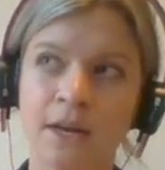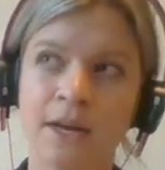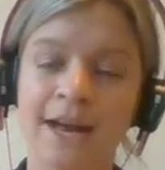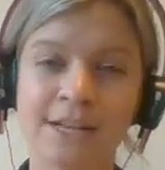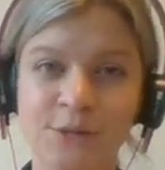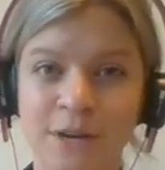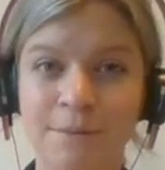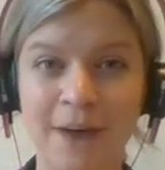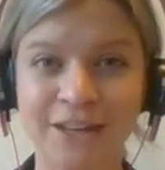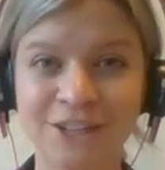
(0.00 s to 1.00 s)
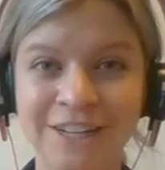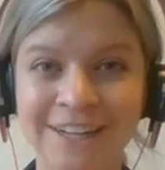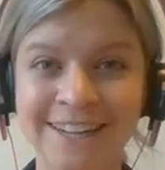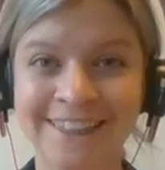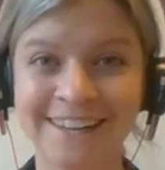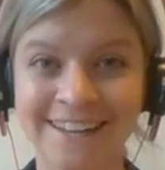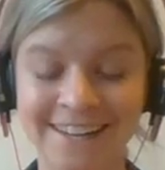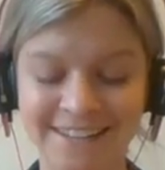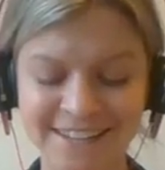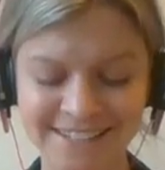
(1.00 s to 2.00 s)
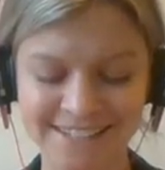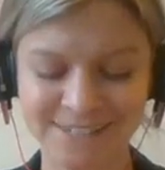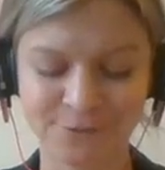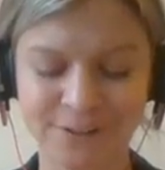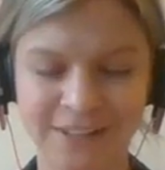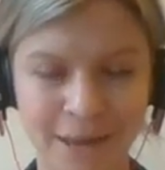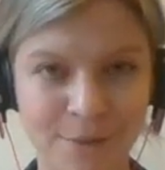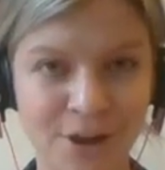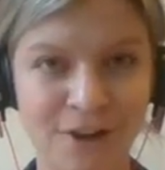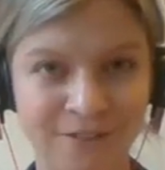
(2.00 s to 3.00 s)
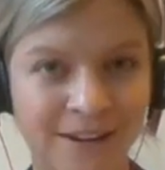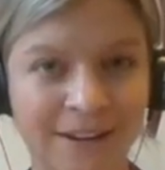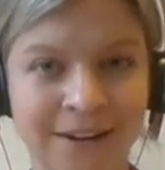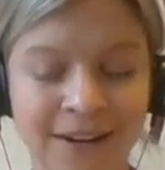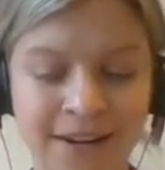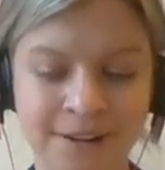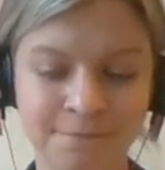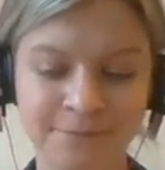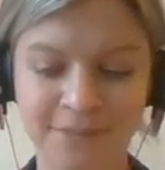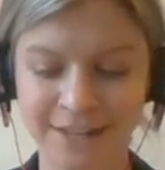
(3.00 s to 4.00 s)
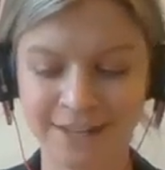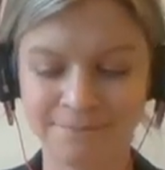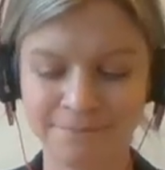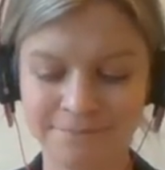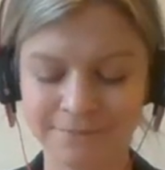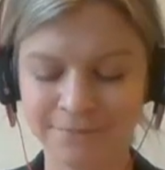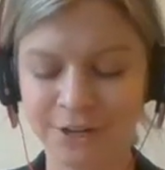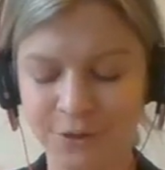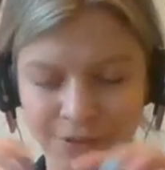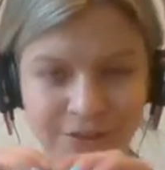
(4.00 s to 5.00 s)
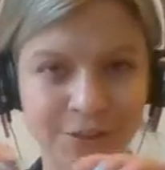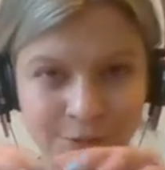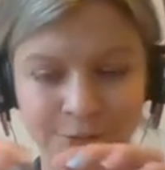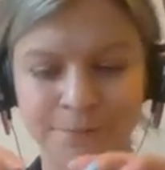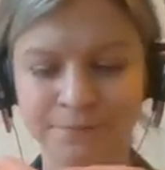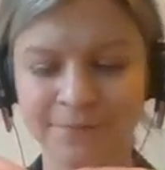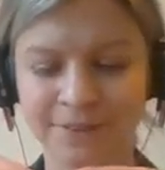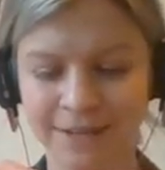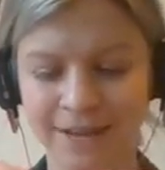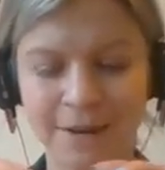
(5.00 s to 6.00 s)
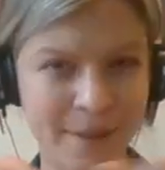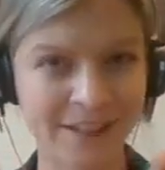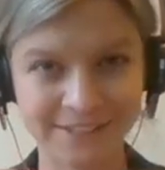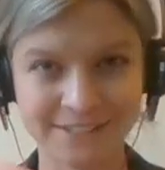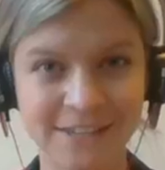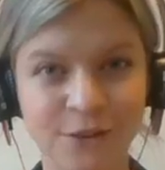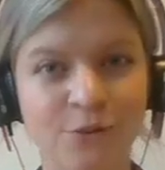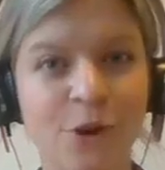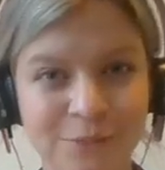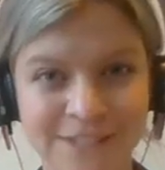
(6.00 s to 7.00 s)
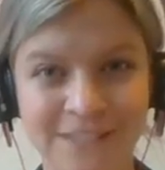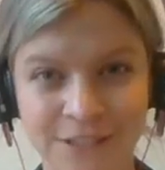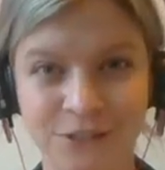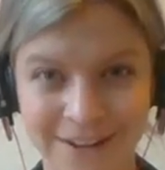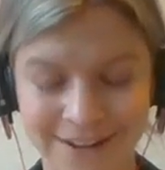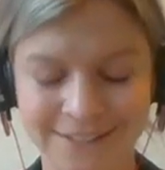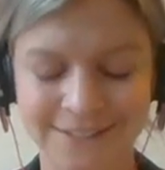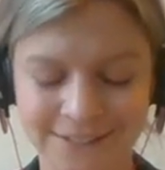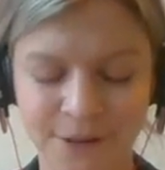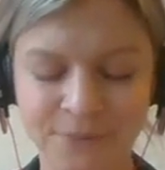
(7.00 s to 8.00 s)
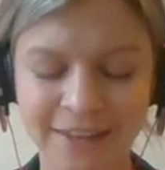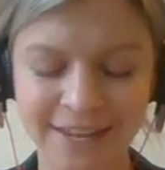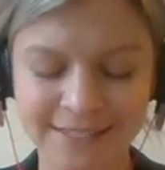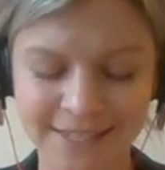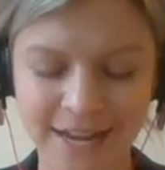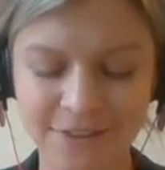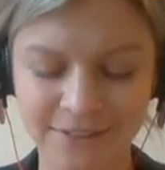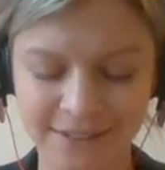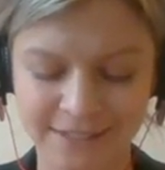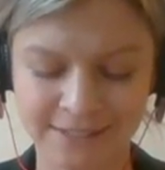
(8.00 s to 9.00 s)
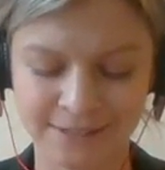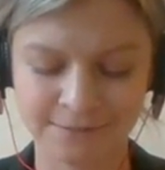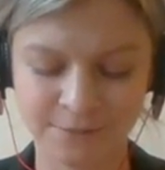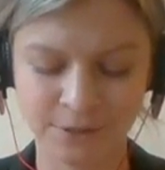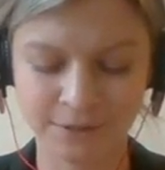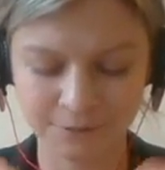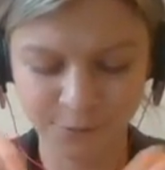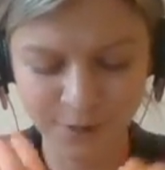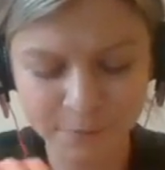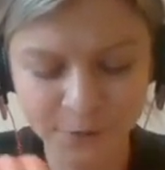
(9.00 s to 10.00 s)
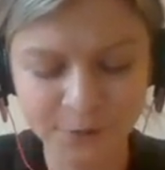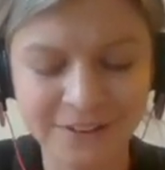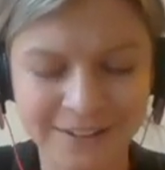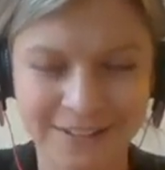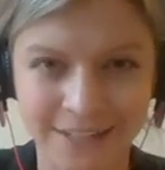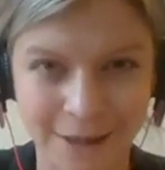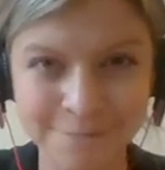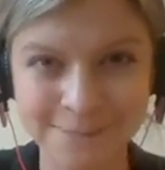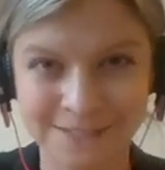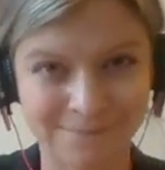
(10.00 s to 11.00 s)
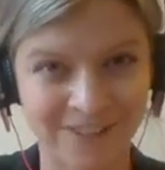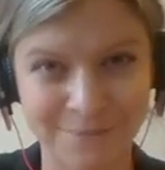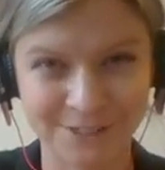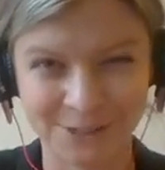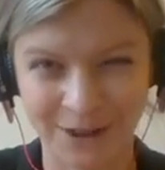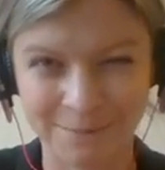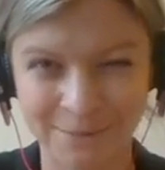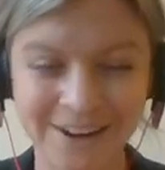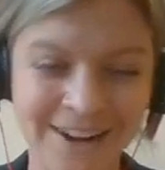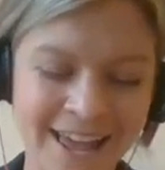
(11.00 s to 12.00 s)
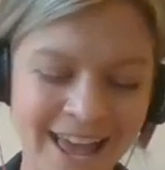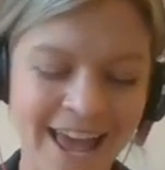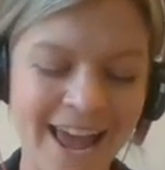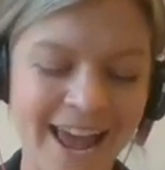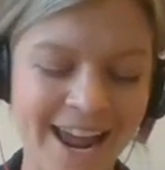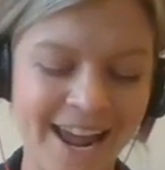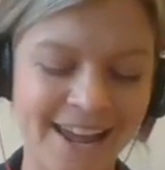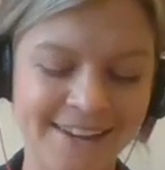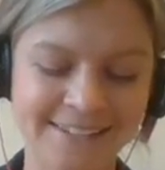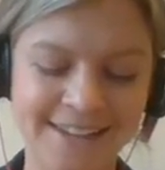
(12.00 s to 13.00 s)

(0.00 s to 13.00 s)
as you can imagine, the yeast isn't really coming off in the little kind of pellets that you normally see dried yeast. So it's kind of in these rippled clumps from the scraper. And